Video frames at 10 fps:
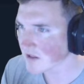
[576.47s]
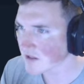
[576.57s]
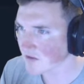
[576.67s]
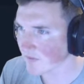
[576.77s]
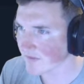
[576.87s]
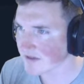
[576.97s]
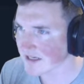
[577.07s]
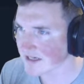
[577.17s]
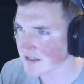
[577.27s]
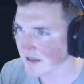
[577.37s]
So we want to
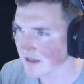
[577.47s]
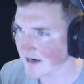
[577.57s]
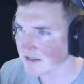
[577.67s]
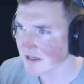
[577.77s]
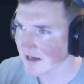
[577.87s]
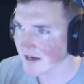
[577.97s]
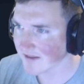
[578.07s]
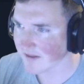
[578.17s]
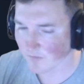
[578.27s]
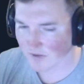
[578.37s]
say select,
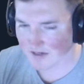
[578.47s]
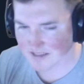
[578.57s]
and then we're going to